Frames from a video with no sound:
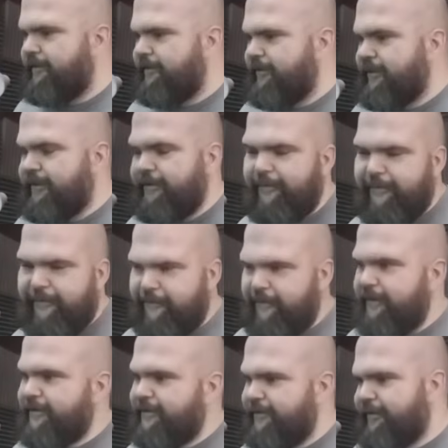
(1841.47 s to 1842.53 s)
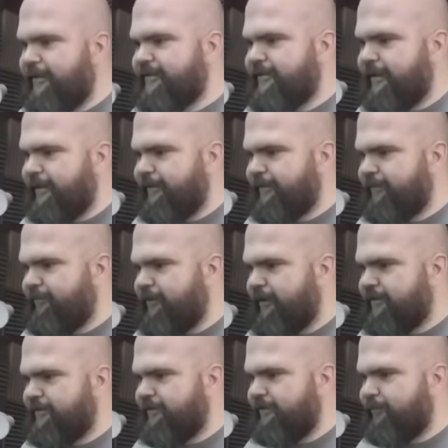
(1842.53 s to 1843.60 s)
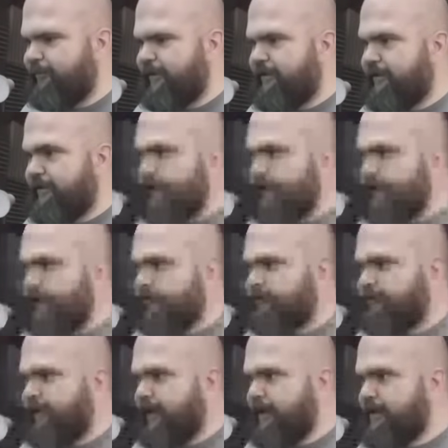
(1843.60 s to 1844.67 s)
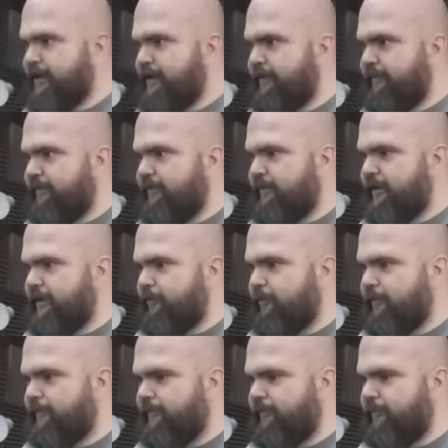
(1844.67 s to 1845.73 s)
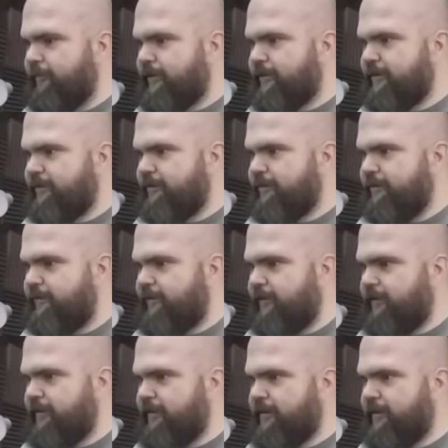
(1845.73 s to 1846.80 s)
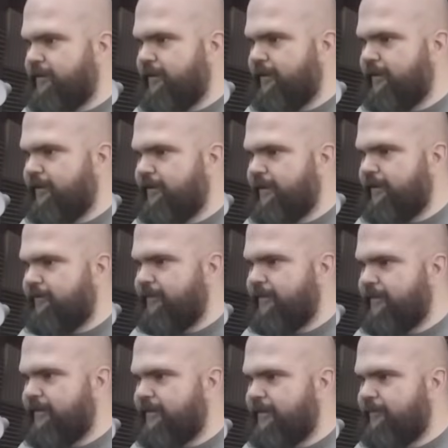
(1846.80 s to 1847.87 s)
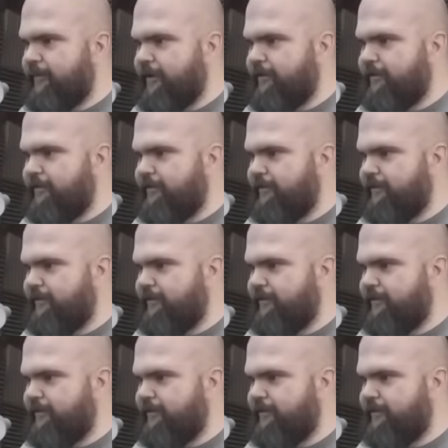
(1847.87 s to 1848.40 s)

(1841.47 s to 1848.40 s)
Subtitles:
Well, you can do it with frogs too. I'll snag up some frogs here in a little bit. Try and see if you can get more than 42 frogs. I think that was the record.